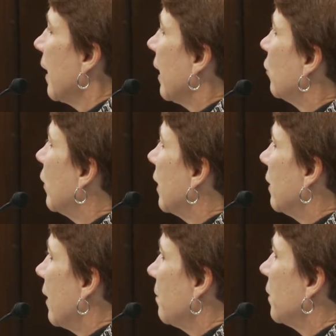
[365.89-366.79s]
And what
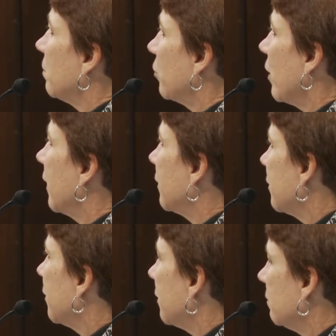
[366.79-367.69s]
had happened prior
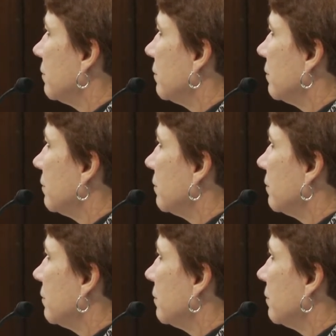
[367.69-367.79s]
to